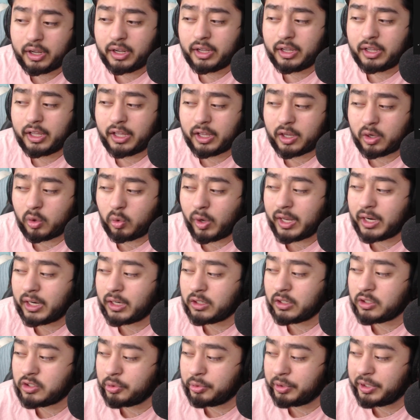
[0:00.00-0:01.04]
equating
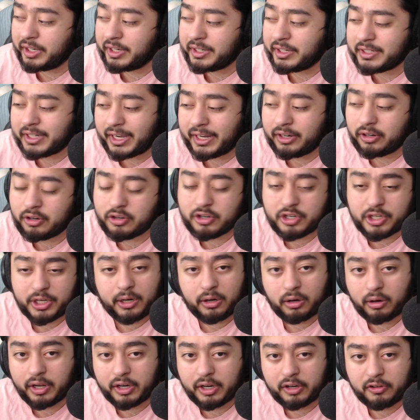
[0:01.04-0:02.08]
to an entire
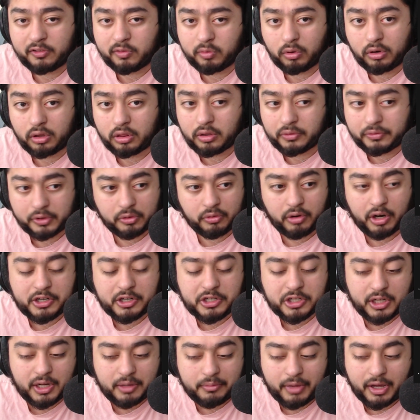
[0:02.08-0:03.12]
generator's worth of regression
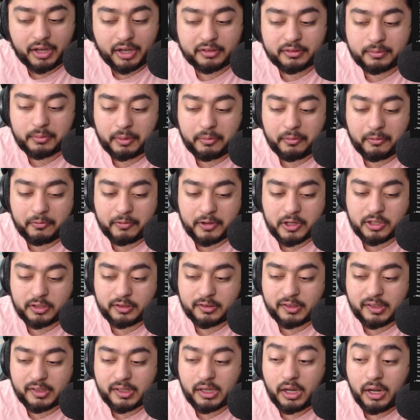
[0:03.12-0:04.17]
at maximum
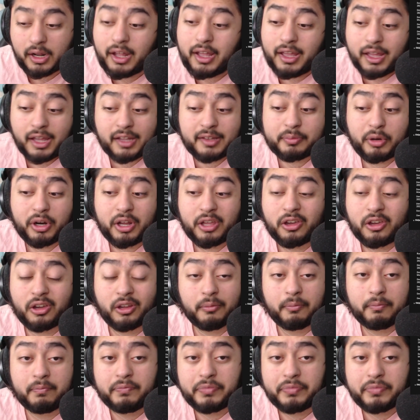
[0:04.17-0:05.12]
efficiency, that's pretty good.